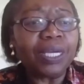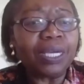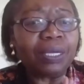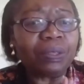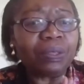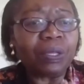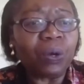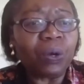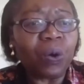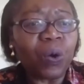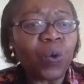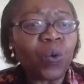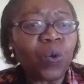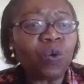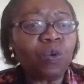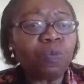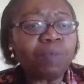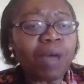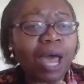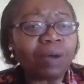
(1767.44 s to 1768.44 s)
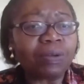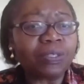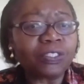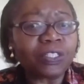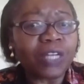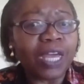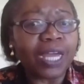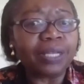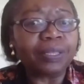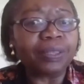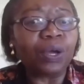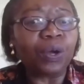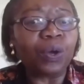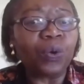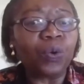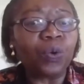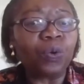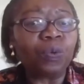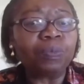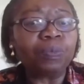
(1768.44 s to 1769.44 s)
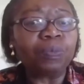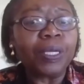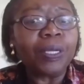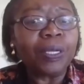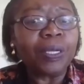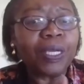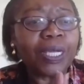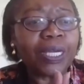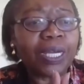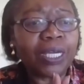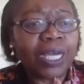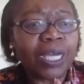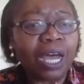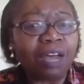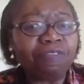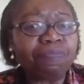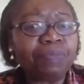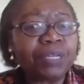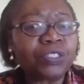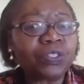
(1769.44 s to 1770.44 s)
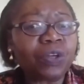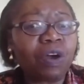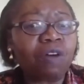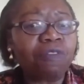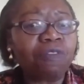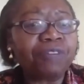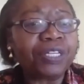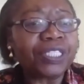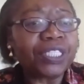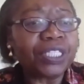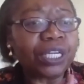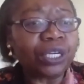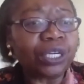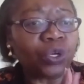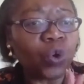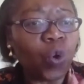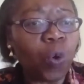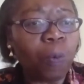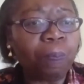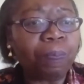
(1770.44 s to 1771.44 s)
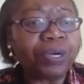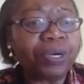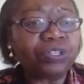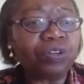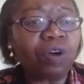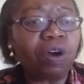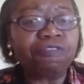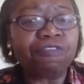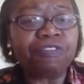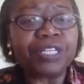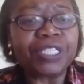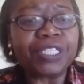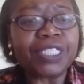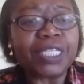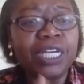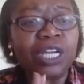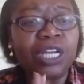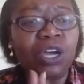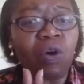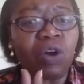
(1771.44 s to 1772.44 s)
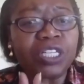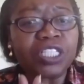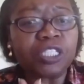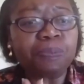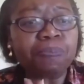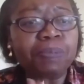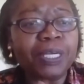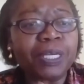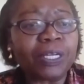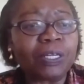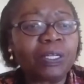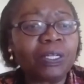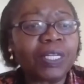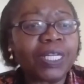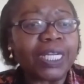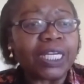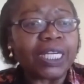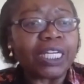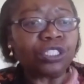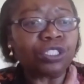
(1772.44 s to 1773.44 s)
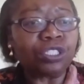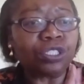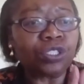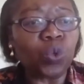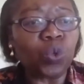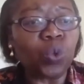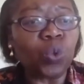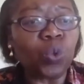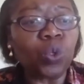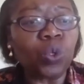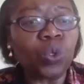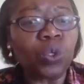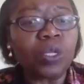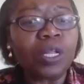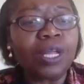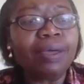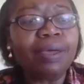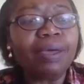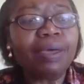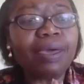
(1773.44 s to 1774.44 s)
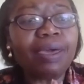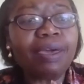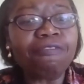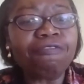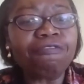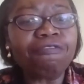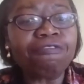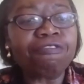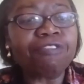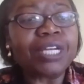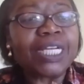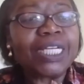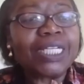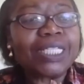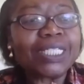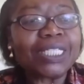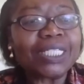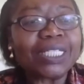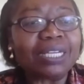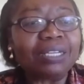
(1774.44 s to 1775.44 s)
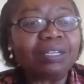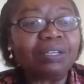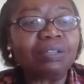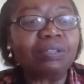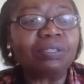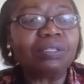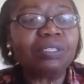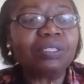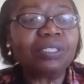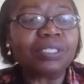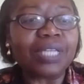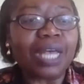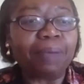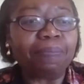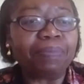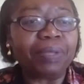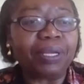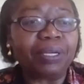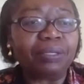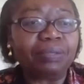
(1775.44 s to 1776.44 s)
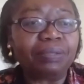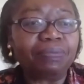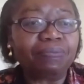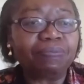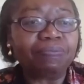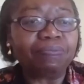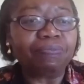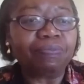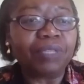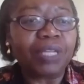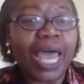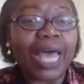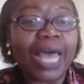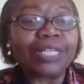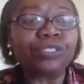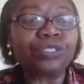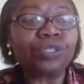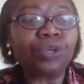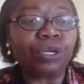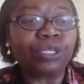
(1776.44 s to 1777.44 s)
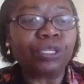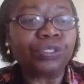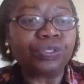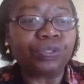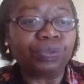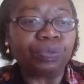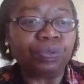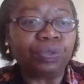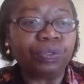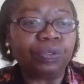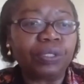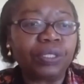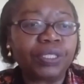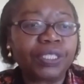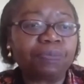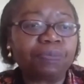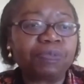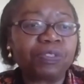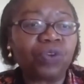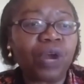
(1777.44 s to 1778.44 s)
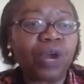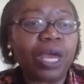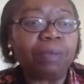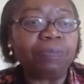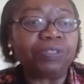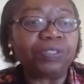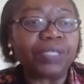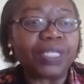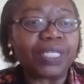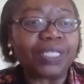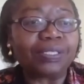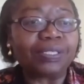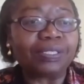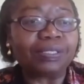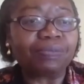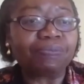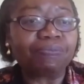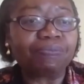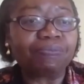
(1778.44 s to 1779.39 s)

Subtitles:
in the home, outside the home, in a government office, in a corporate office, in a hospital, in a school. Every single Zambian has got to subscribe to this.